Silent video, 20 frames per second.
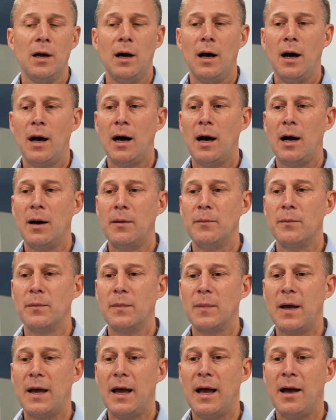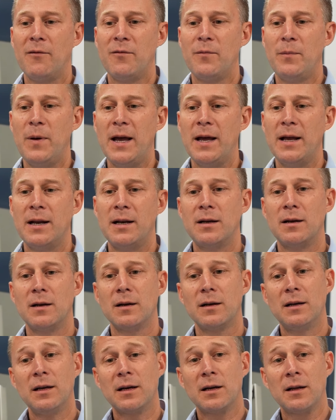have been
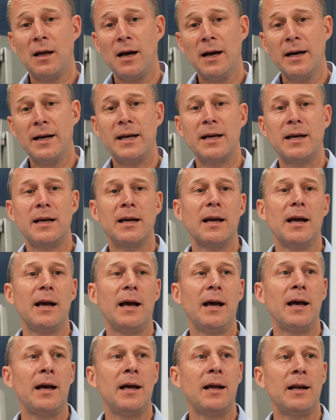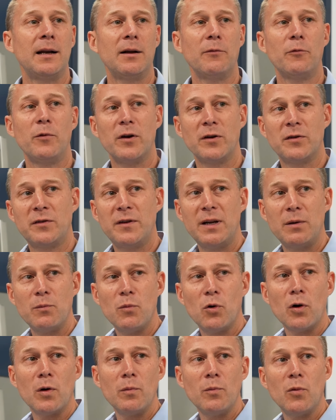declining, and we're seeing
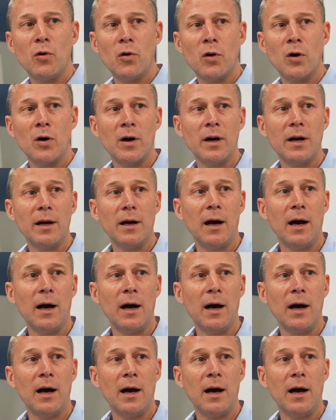more and more